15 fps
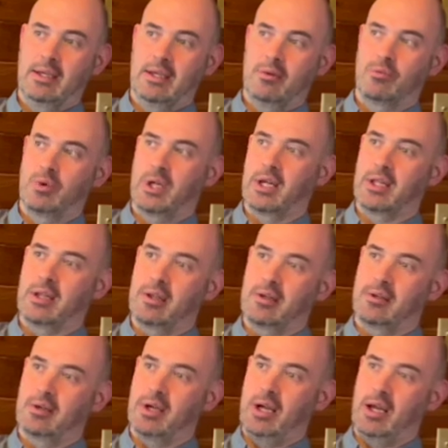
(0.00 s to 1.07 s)
really,
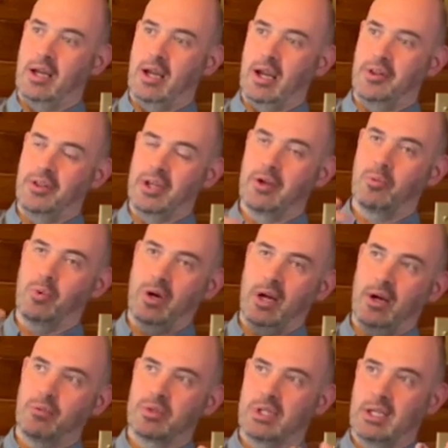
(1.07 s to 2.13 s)
I think what I
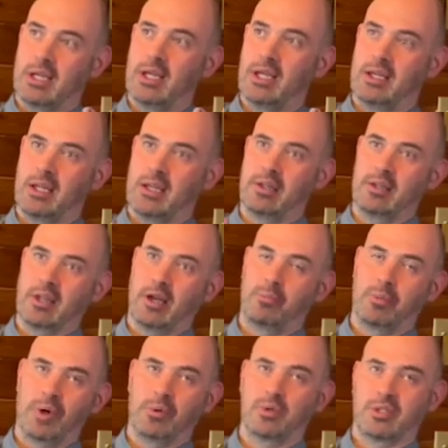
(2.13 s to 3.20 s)
was learning in that
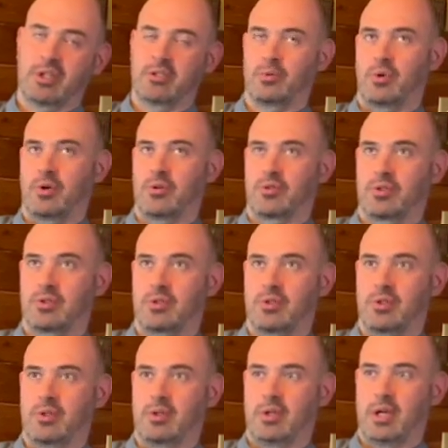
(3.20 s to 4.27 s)
process was
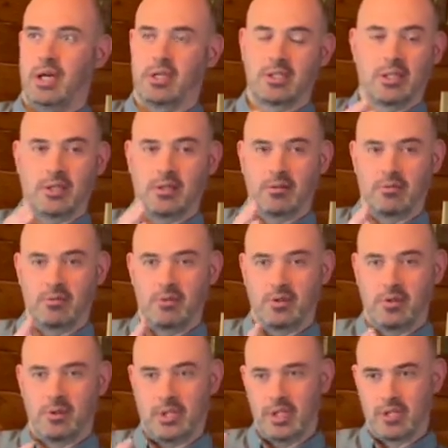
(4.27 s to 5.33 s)
actually
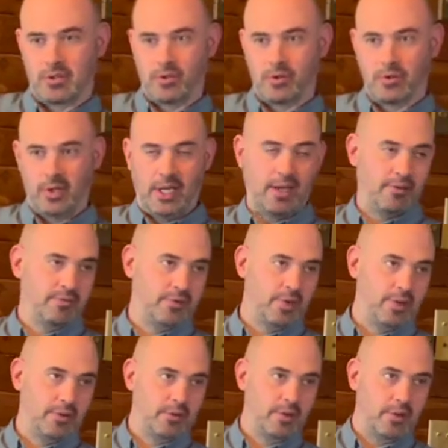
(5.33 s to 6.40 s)
these all have,
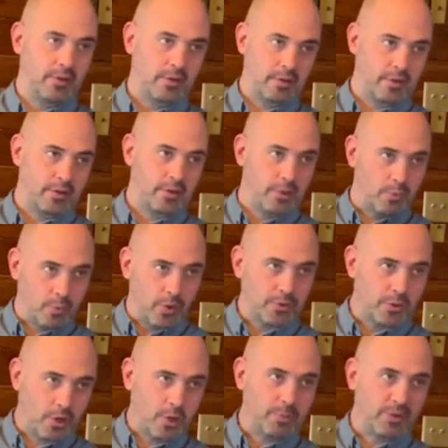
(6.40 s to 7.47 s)
the one
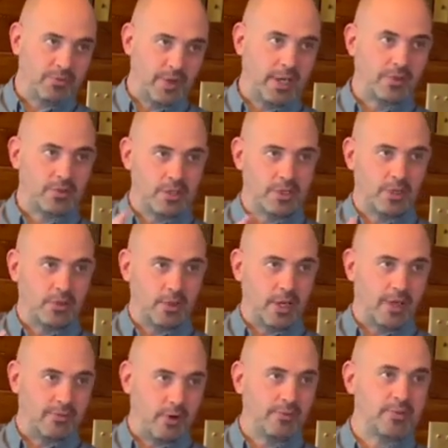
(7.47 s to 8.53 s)
common factor is they all
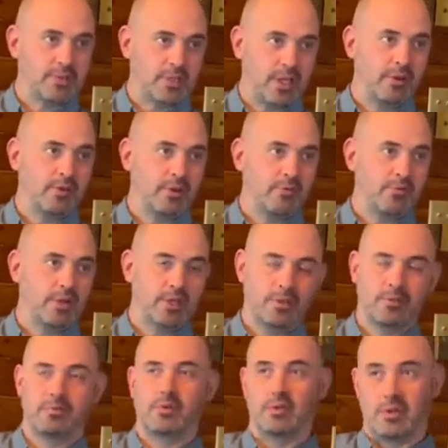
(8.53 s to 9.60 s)
have offset feet,
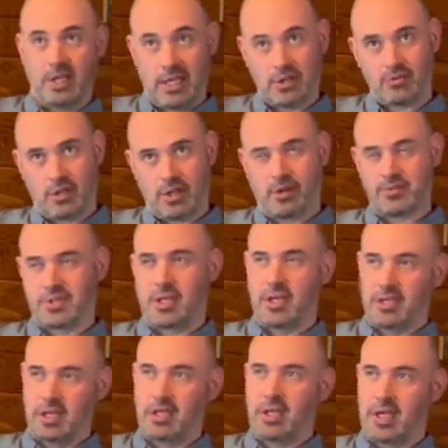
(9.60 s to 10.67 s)
laterally offset, and
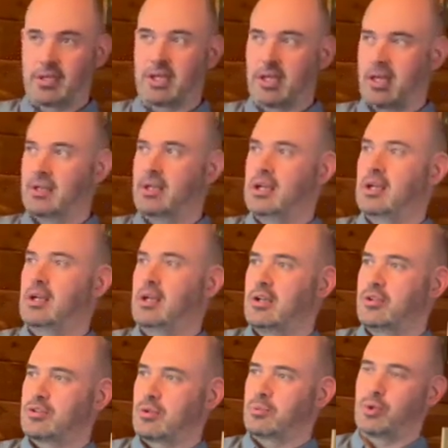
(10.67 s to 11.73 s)
you can get
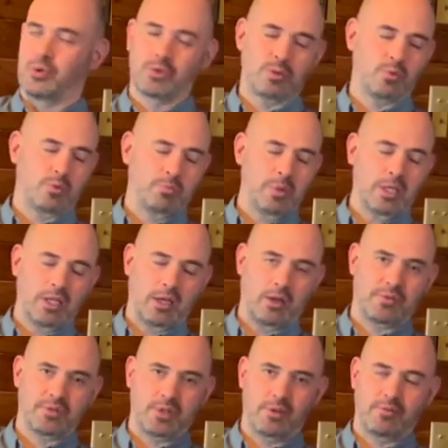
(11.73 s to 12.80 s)
some horses with medial
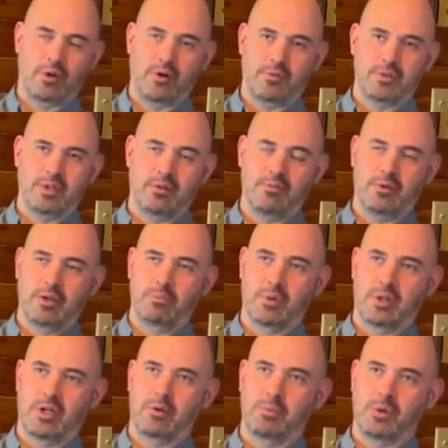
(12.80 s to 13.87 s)
offset feet, but
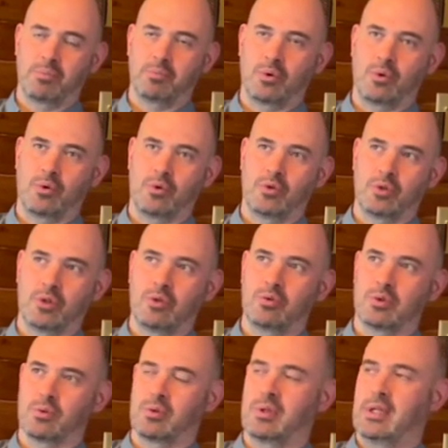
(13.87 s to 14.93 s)
they're a bit more
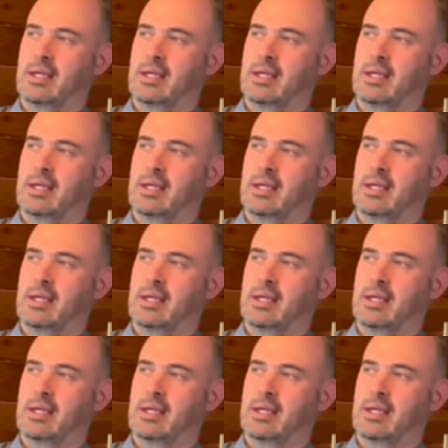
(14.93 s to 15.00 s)
unusual.